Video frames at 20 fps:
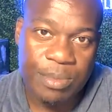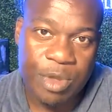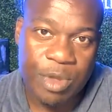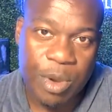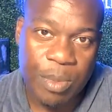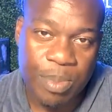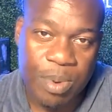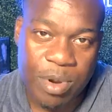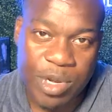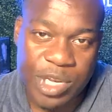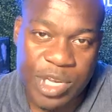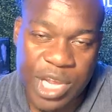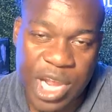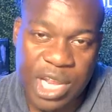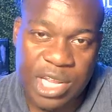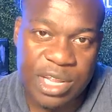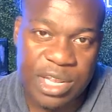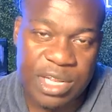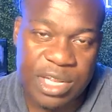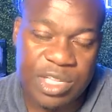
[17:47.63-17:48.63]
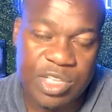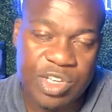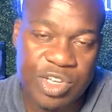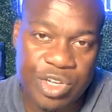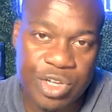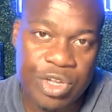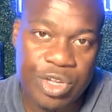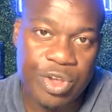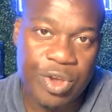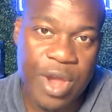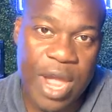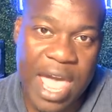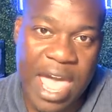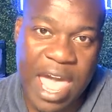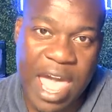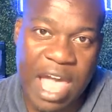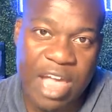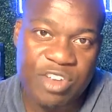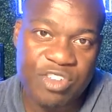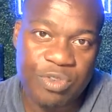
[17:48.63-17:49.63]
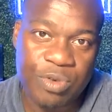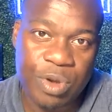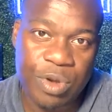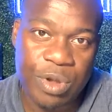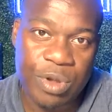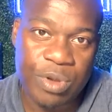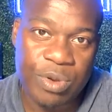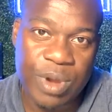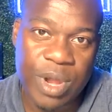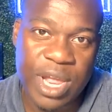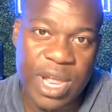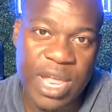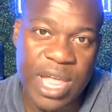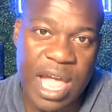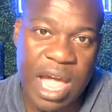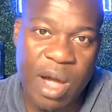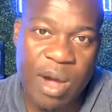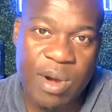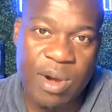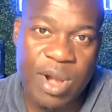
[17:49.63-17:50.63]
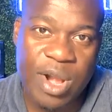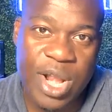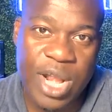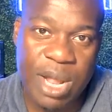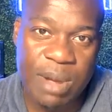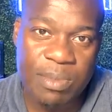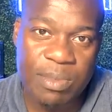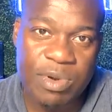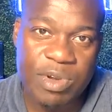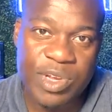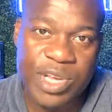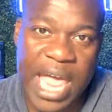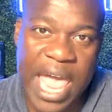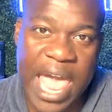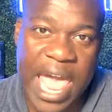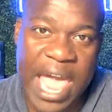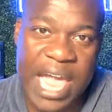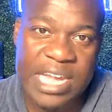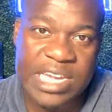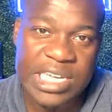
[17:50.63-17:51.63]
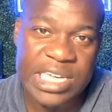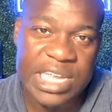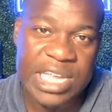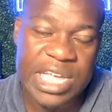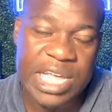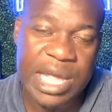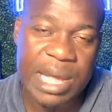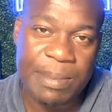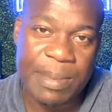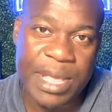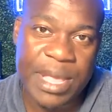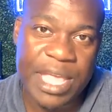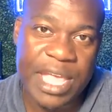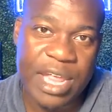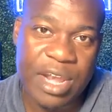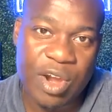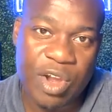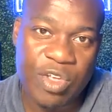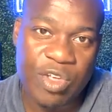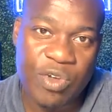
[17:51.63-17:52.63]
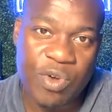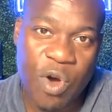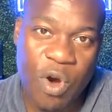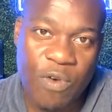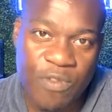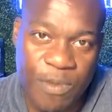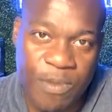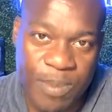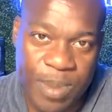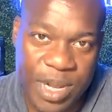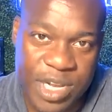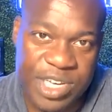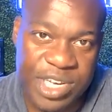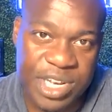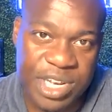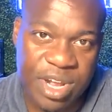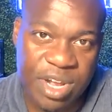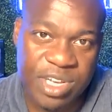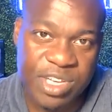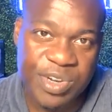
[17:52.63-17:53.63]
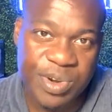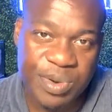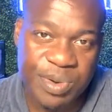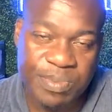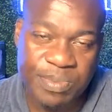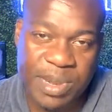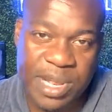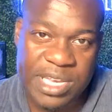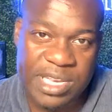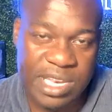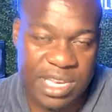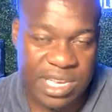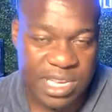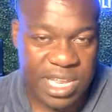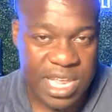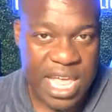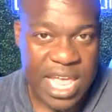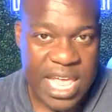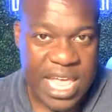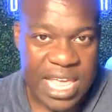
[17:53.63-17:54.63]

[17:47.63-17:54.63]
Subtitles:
projected to your actual, right? How are the numbers actually coming in? Are you over budget on certain places?